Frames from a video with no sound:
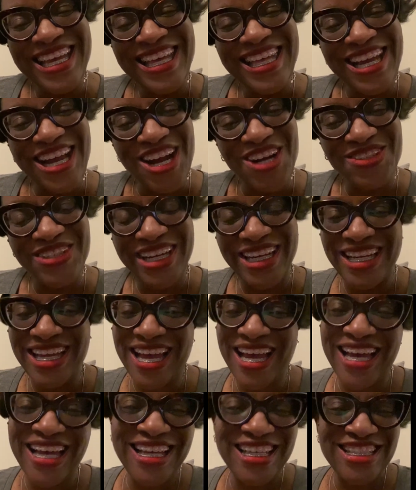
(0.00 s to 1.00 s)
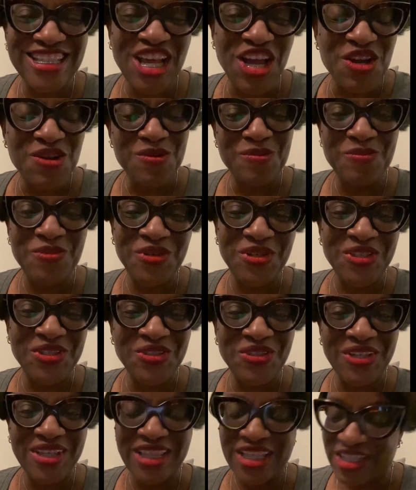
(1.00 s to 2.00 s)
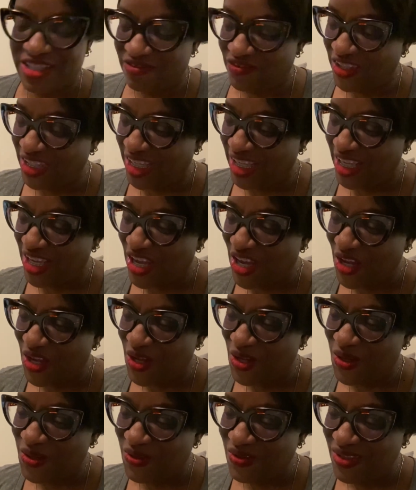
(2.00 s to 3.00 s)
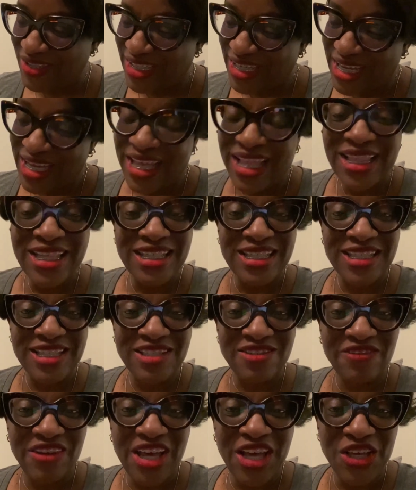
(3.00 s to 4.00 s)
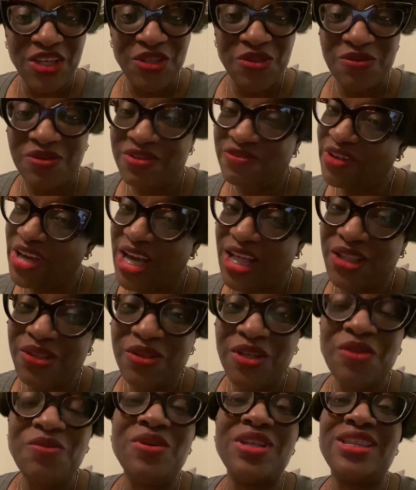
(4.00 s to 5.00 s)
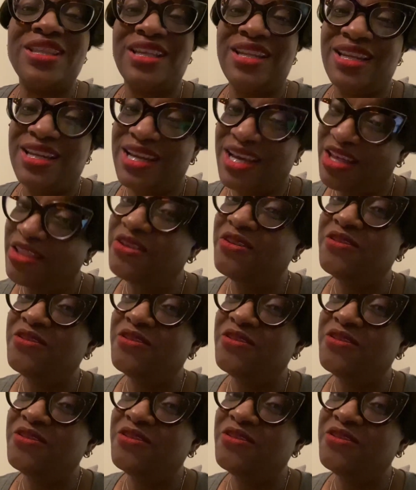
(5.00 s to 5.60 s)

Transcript: All right, guys, I hope you enjoyed this video. This is ValU with Valarie with another